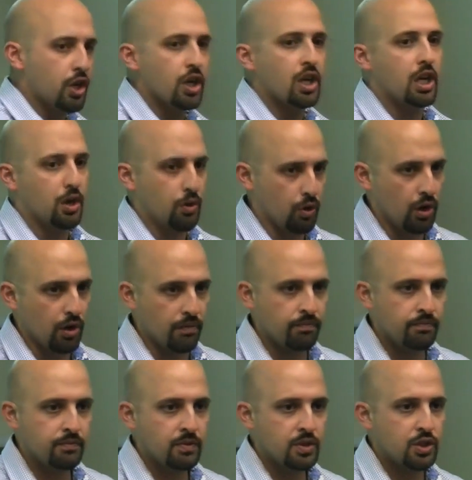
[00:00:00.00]
earlier on
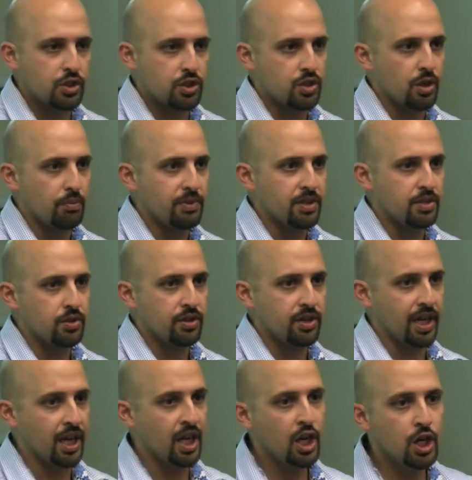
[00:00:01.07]
to stop this sort of
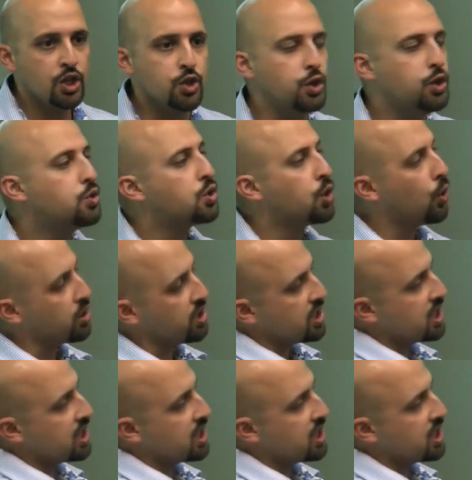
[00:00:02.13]
thing. So you talk to